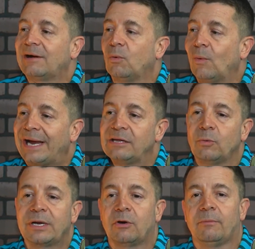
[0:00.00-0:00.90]
way that
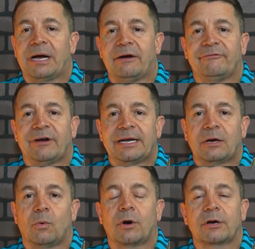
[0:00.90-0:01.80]
we go about finding
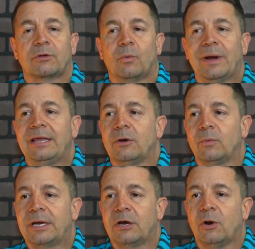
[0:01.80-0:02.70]
work the way that we
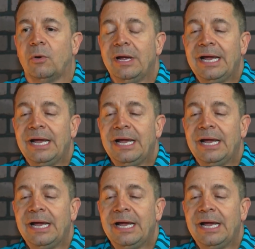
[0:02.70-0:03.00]
go